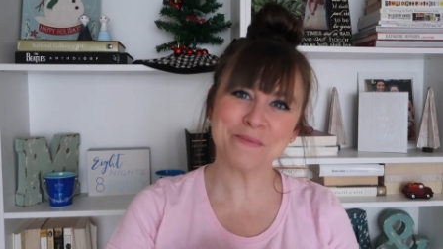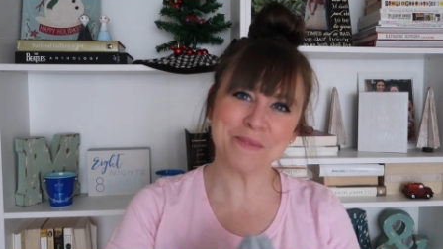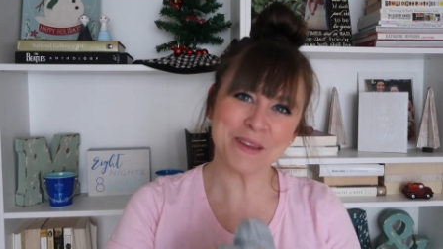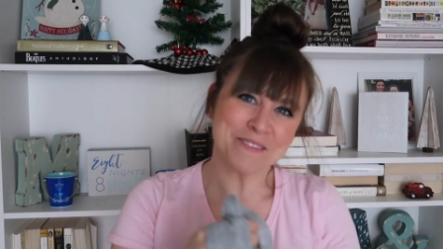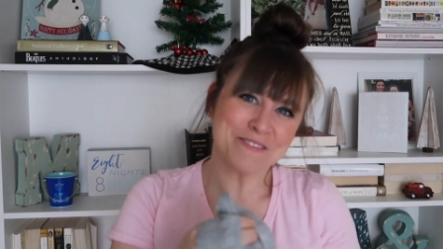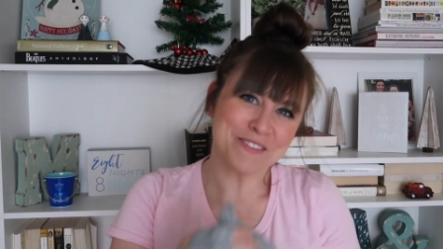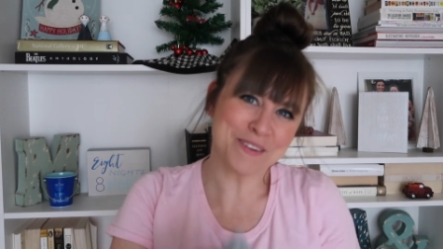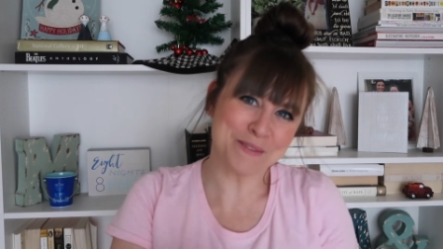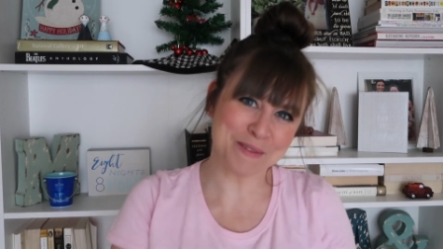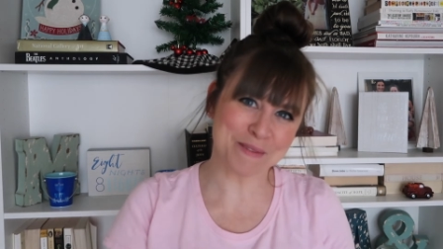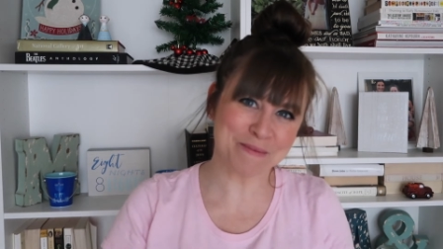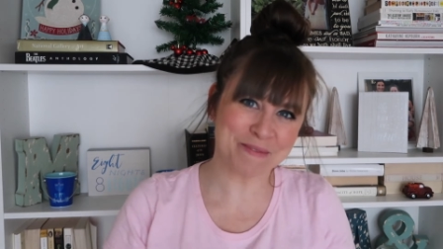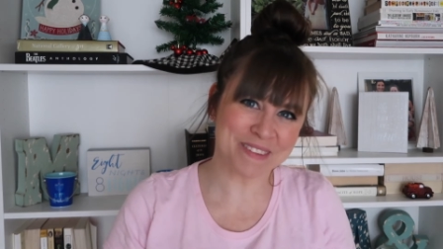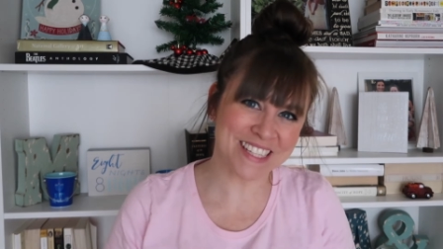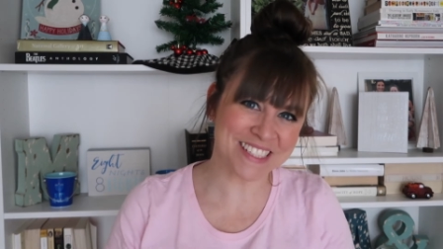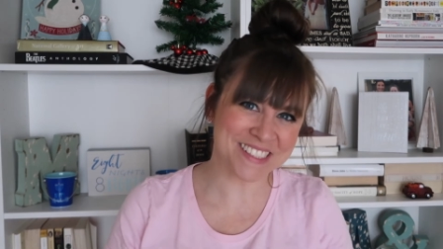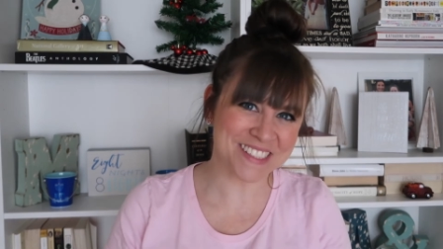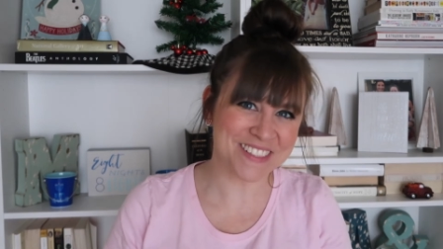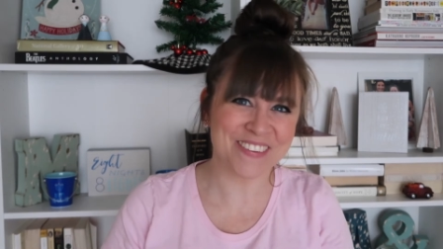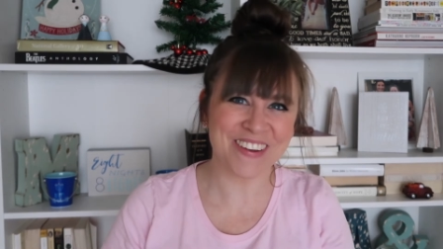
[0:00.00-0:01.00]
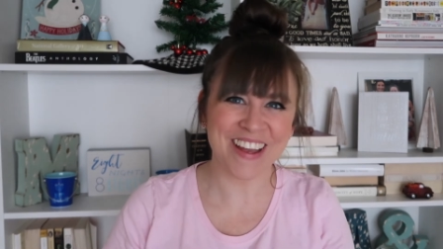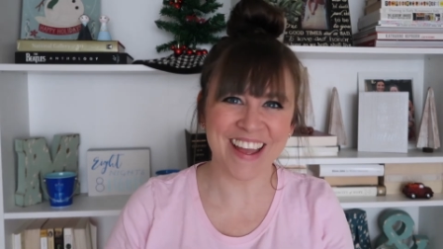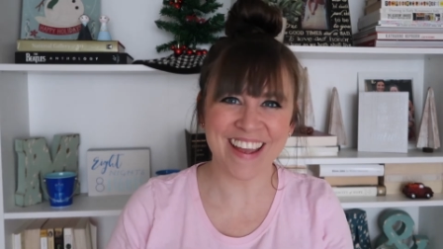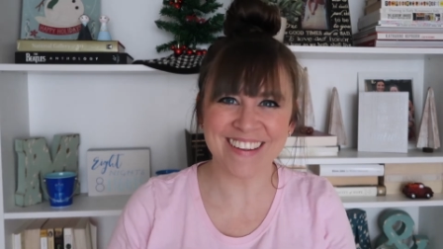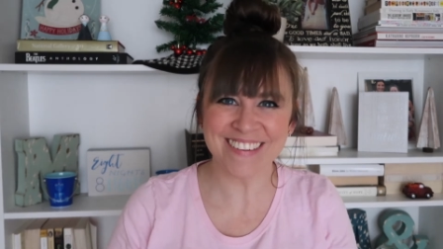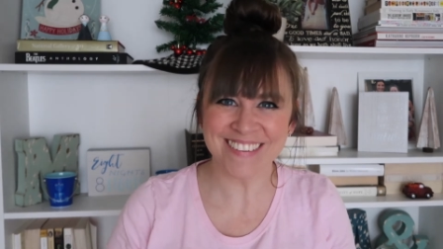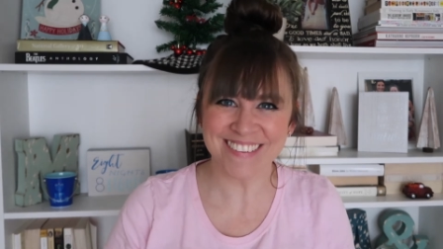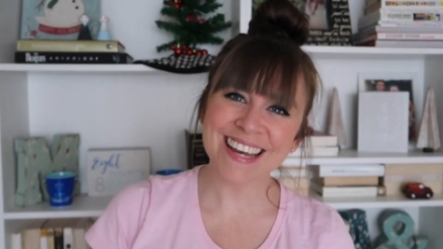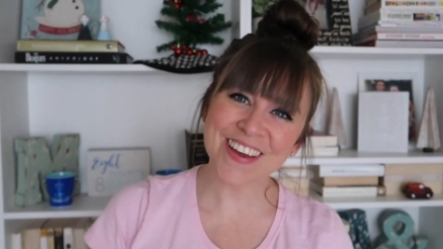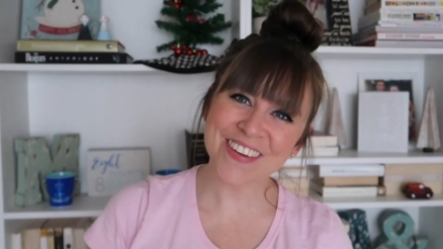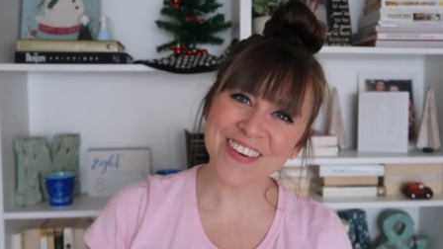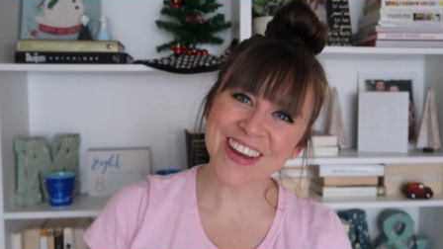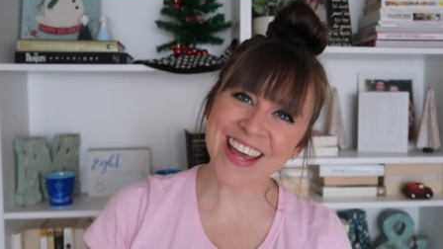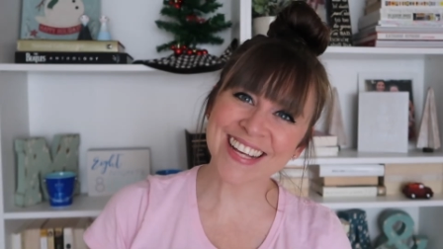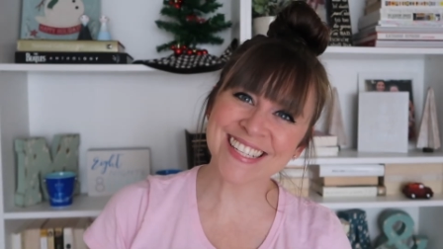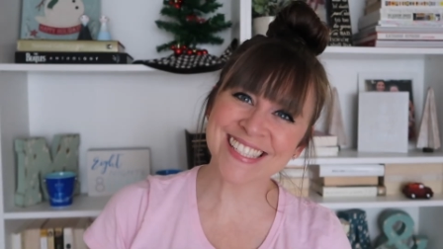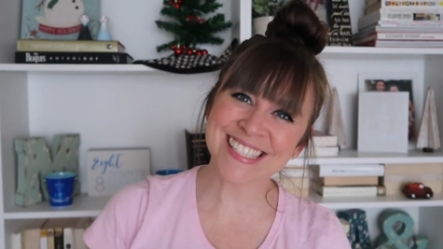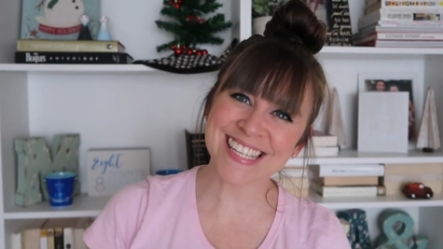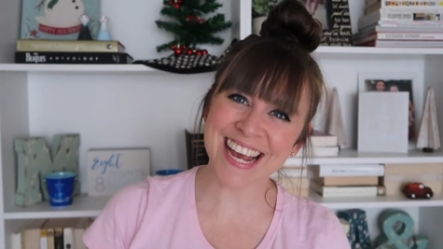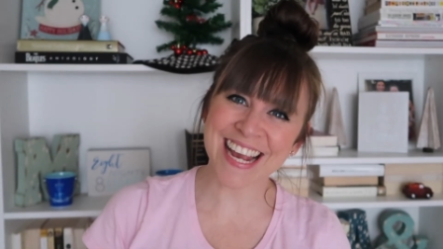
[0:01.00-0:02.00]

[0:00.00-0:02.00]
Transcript: big for me, but that's okay. Now next,